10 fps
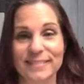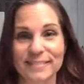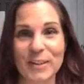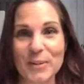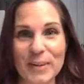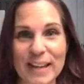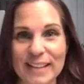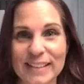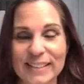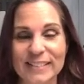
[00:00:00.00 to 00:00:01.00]
No
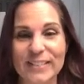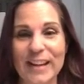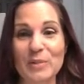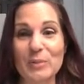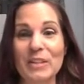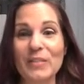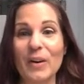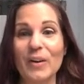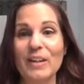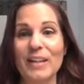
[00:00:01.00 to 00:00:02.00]
way, right? We've
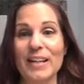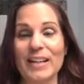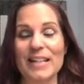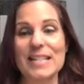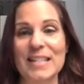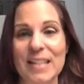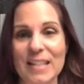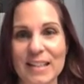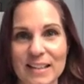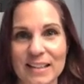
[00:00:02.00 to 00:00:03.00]
already
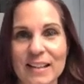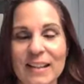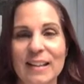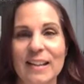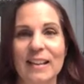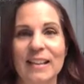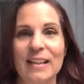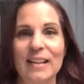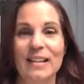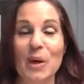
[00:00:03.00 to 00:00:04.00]
exceeded
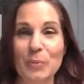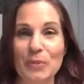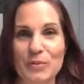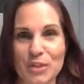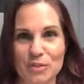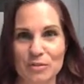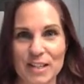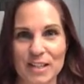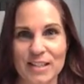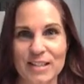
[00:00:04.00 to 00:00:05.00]
the number of
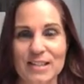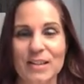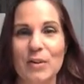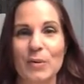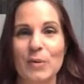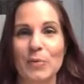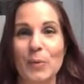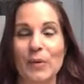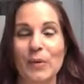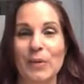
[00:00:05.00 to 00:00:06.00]
degrees
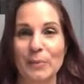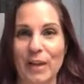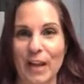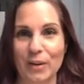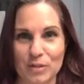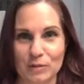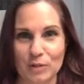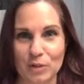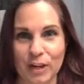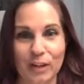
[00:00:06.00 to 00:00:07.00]
for the three angles of a
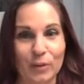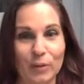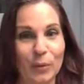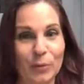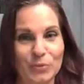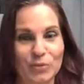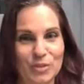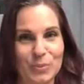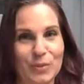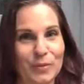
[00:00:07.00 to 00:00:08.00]
triangle just with the